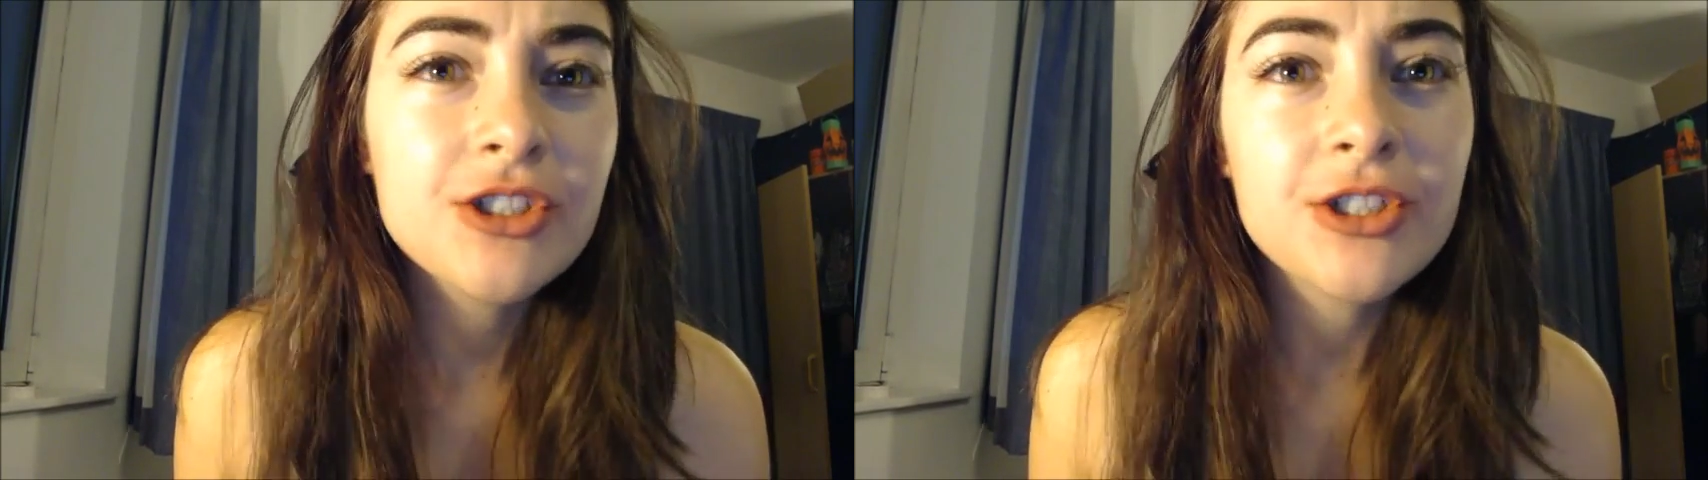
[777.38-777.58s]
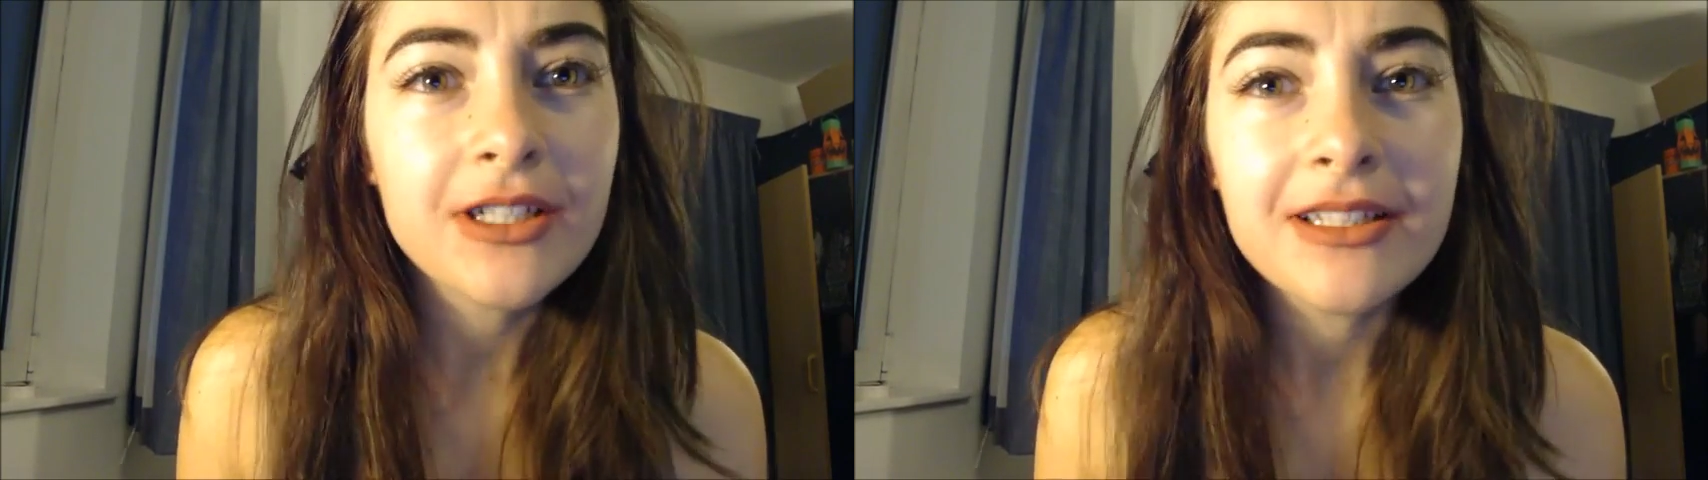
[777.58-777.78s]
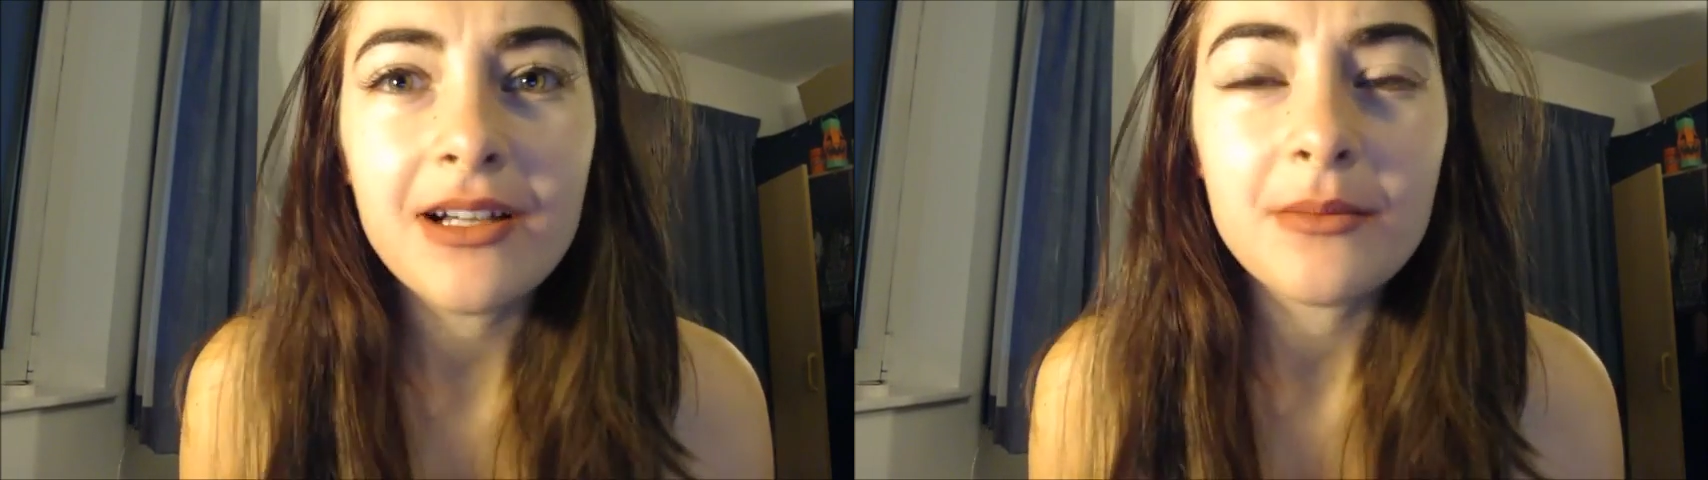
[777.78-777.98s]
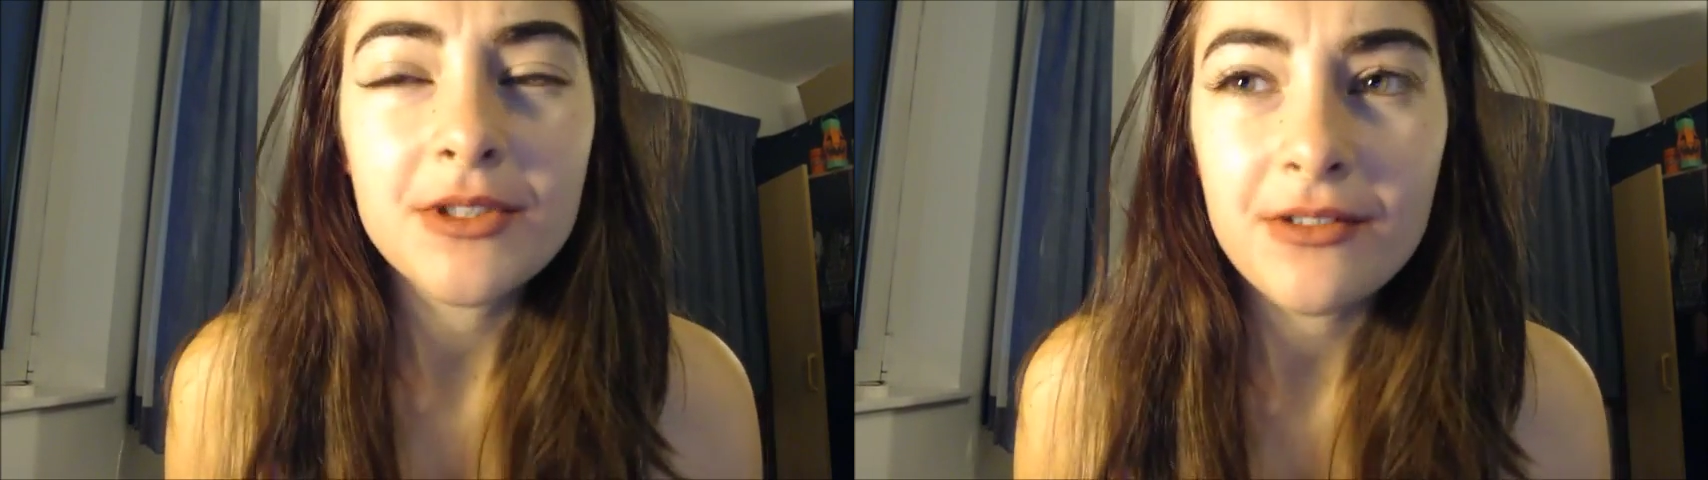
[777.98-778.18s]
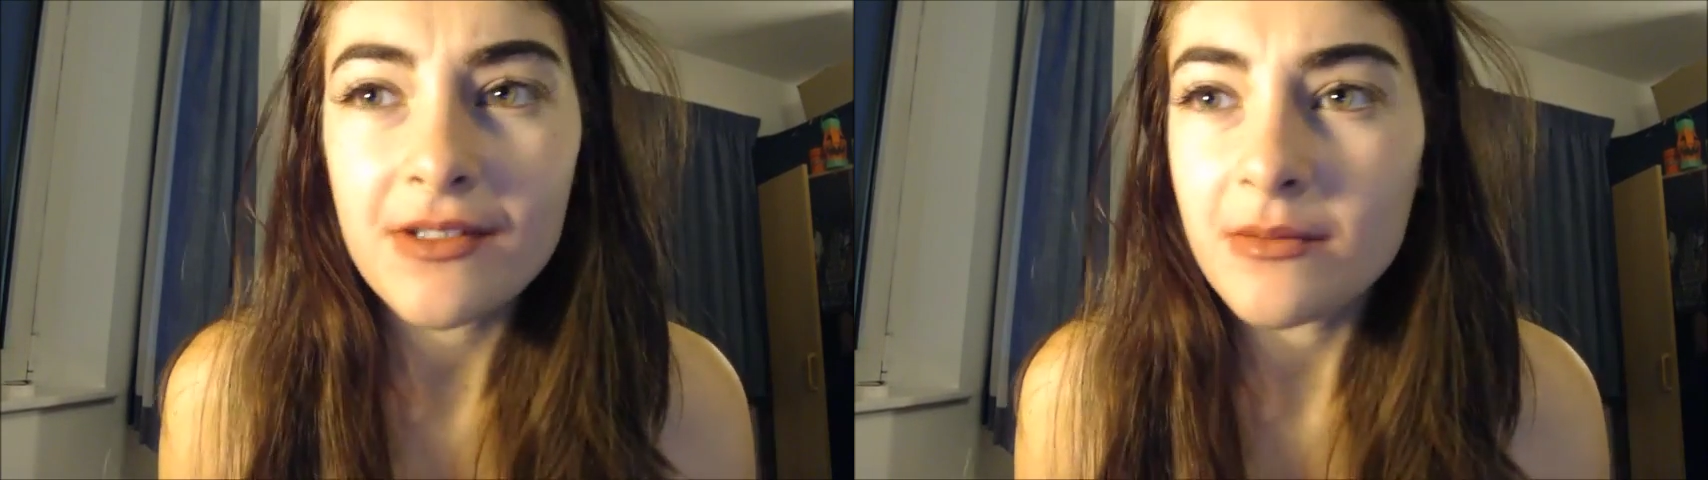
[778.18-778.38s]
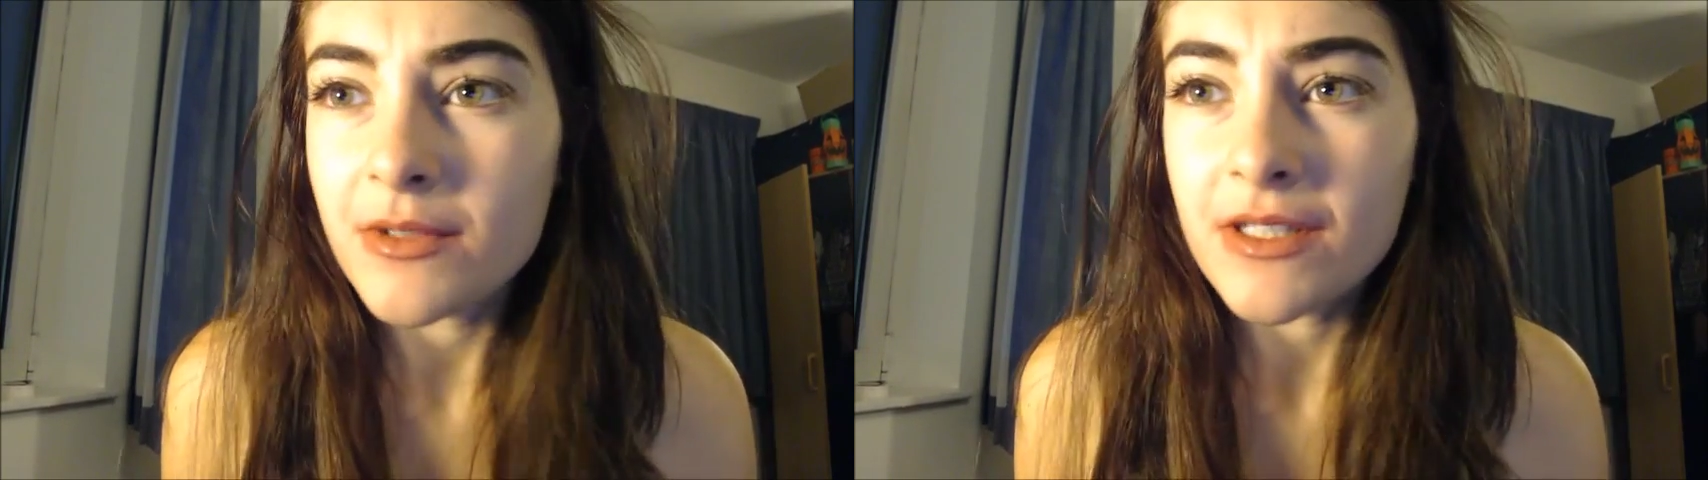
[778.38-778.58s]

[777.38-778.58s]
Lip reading: Strictly Come Dancing